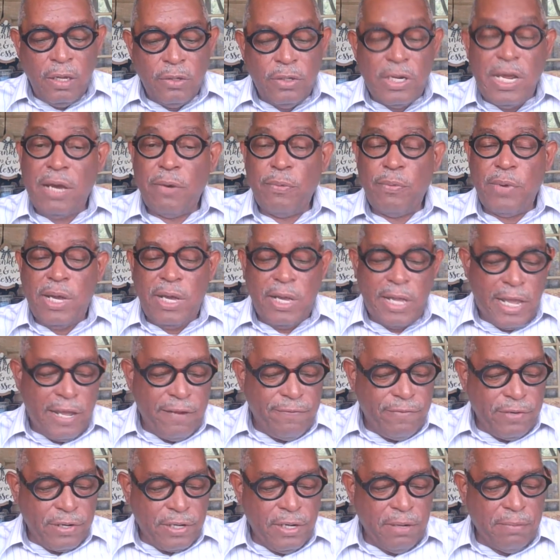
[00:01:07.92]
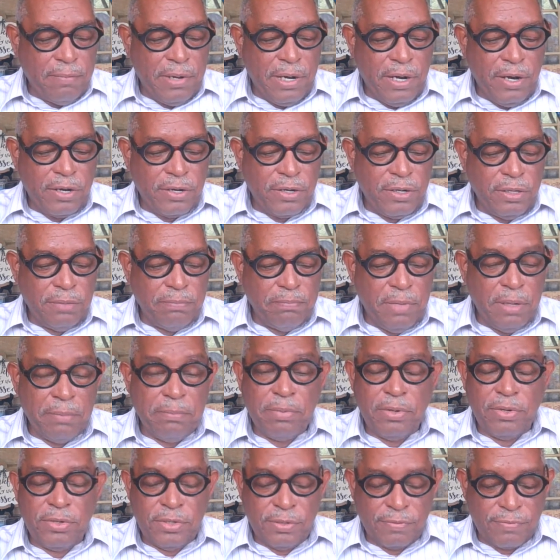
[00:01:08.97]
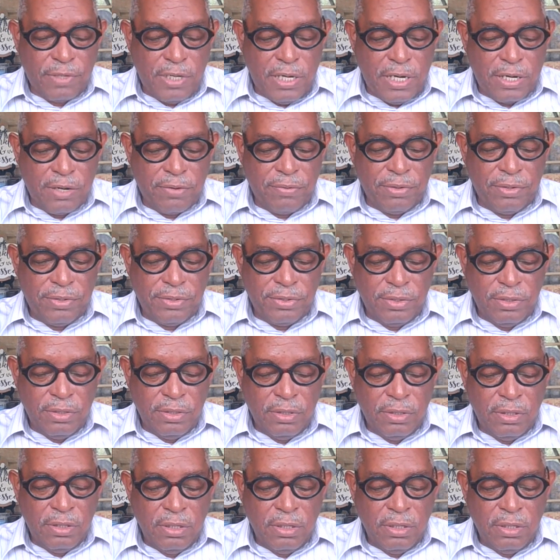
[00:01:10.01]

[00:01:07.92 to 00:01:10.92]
Now, while African American members of Congress